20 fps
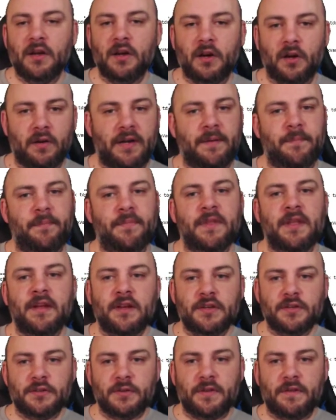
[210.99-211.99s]
All right,
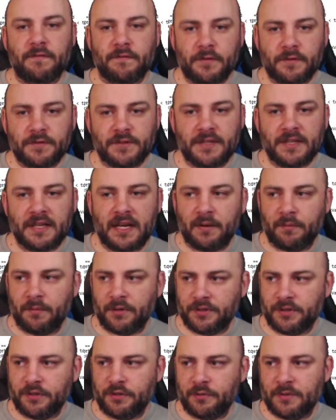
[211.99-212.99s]
so the first thing I want
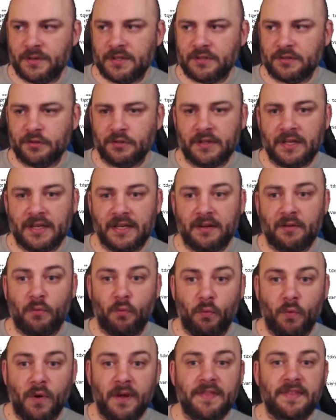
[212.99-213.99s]
to do is look at
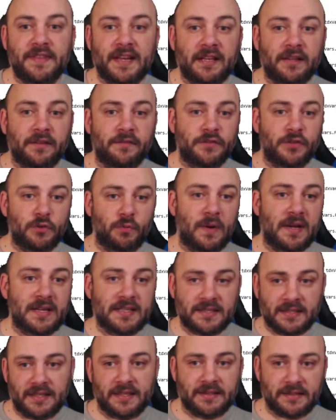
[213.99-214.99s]
what Tale of Two
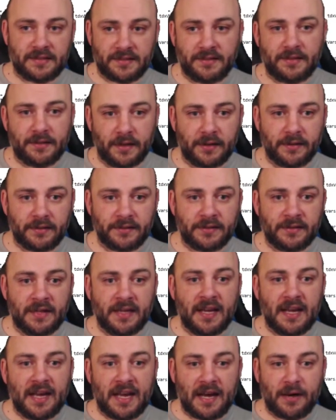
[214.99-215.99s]
Wastelands does.
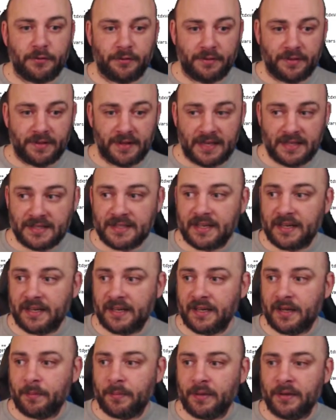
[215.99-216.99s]
How do they set it
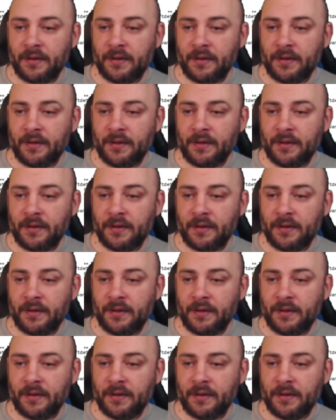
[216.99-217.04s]
up?